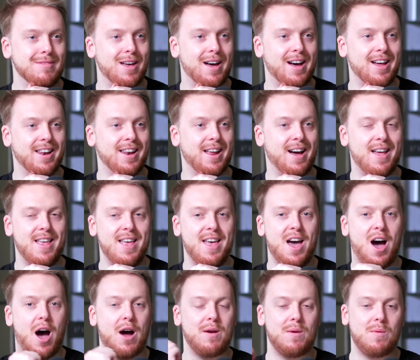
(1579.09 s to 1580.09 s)
I,
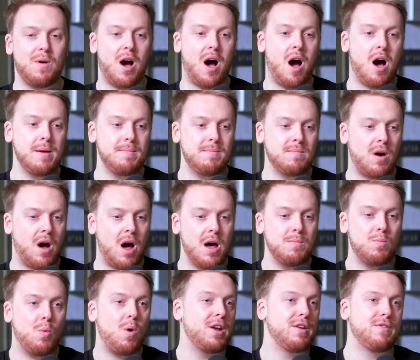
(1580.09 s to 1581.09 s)
I, I'm
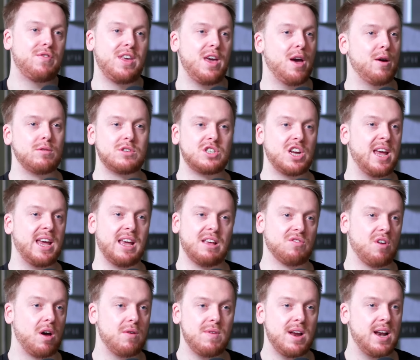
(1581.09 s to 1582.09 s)
I'm one of the
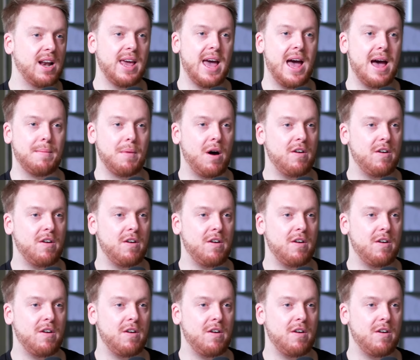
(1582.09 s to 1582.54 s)
OGs. I really am.